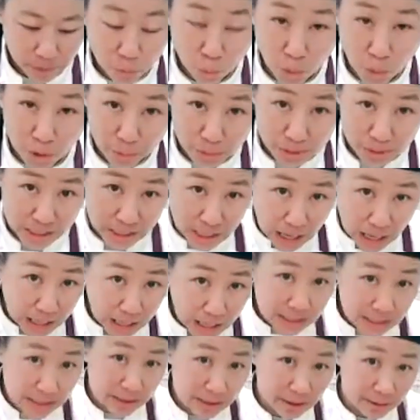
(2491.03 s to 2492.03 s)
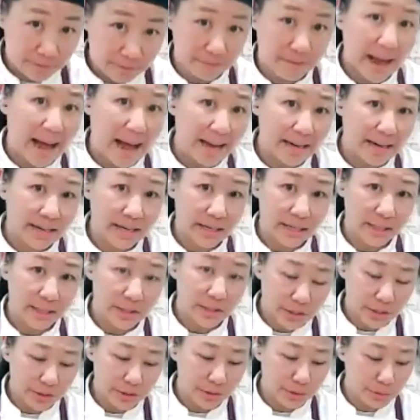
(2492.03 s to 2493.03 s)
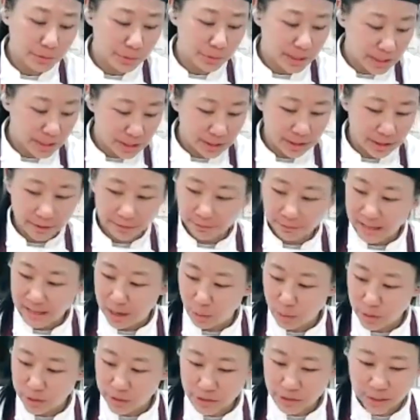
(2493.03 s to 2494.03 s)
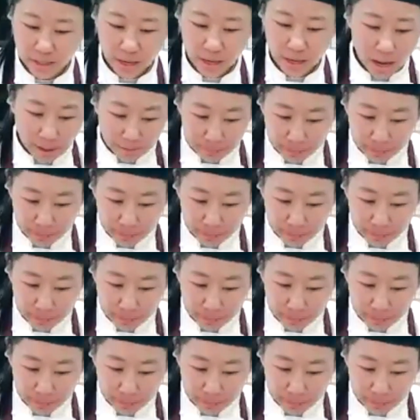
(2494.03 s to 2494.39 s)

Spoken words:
where we cut the fat into the flours.